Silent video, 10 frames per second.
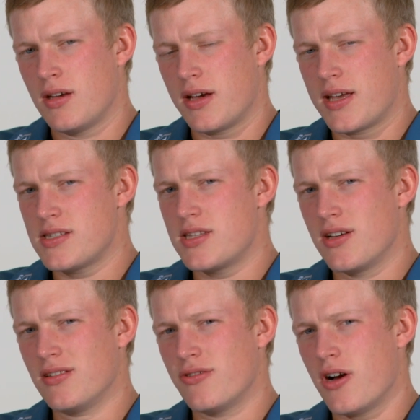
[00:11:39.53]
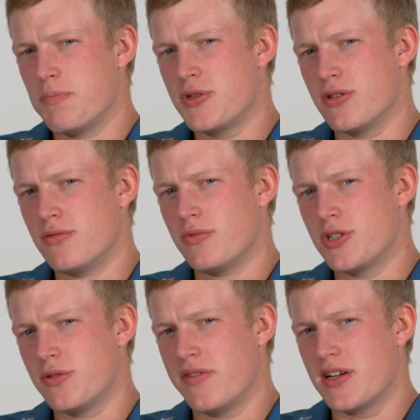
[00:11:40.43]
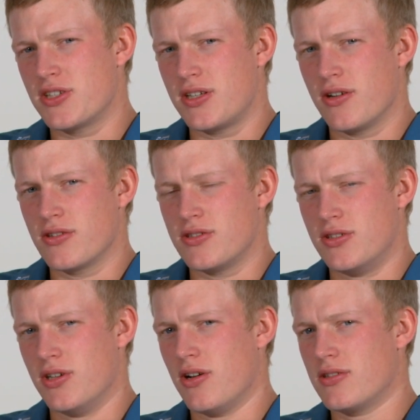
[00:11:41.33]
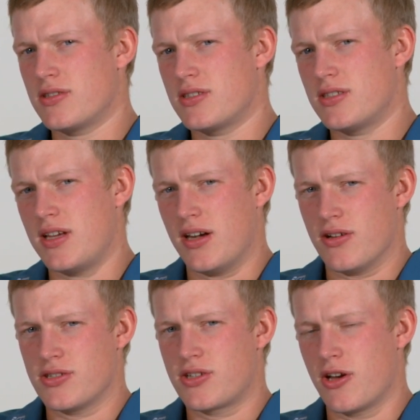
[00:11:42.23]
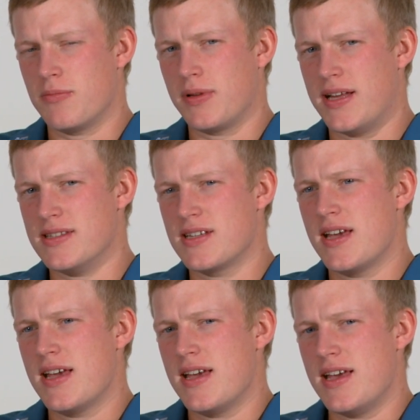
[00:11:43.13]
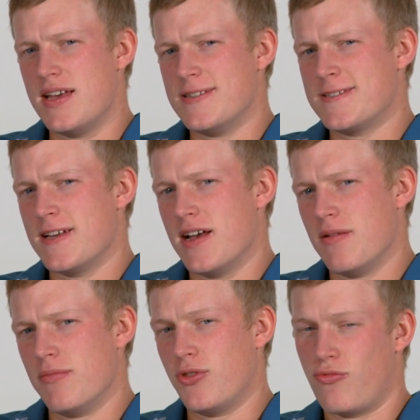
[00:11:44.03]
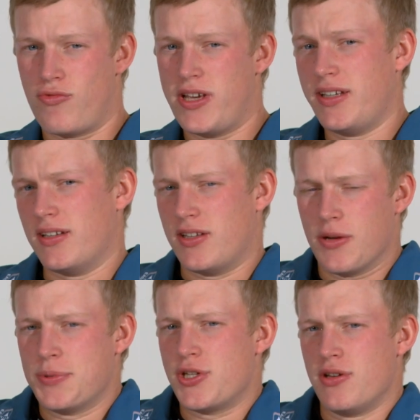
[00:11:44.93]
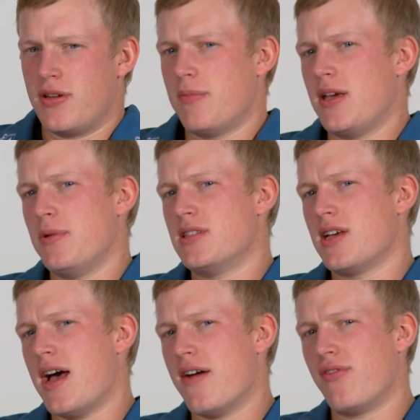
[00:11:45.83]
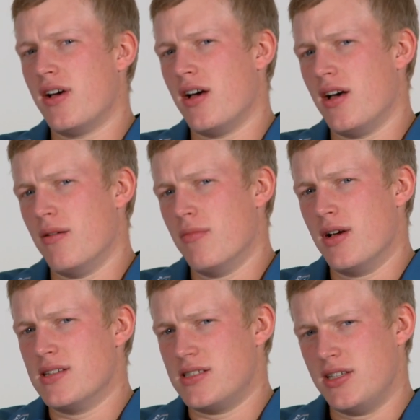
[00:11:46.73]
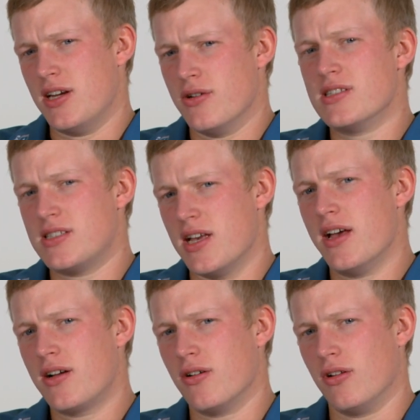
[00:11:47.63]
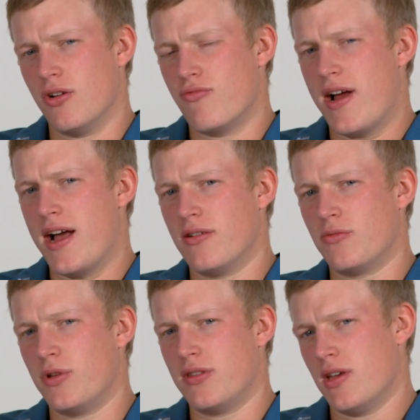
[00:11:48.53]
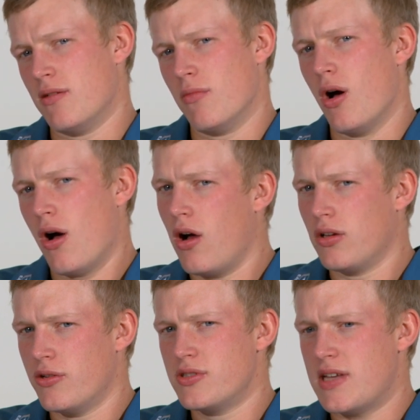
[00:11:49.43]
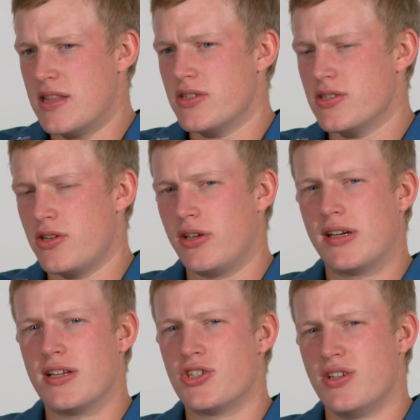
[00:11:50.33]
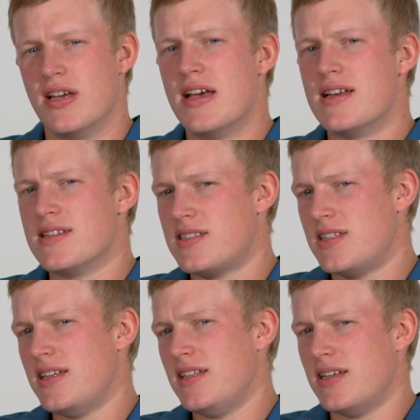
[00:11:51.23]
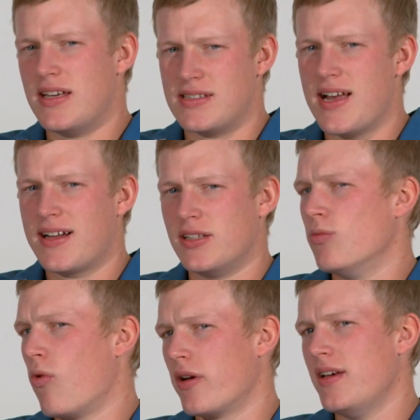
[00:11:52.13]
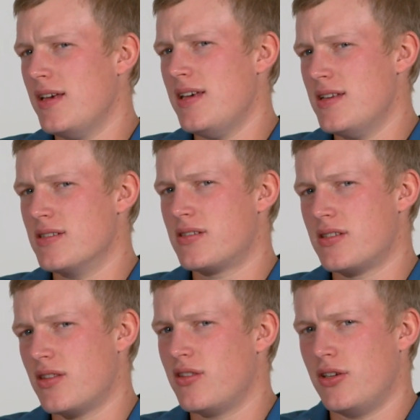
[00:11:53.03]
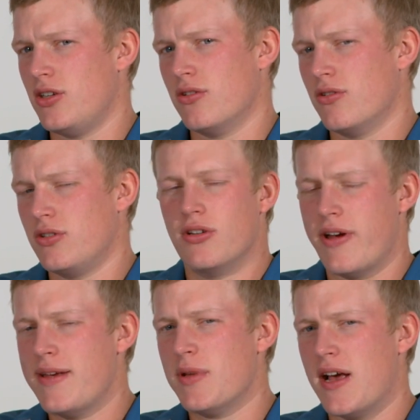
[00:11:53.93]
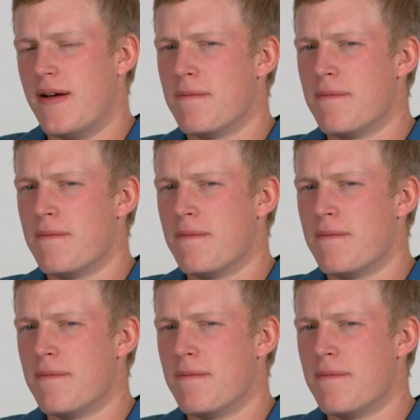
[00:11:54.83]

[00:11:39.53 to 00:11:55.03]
I guess the other option, which we've actually got to dots in our scope lens, is um, the ring, the opportunity maybe to have um, a, you know, a circle around with um, a hollow center so you can actually see exactly what it is that you're, you're aiming at.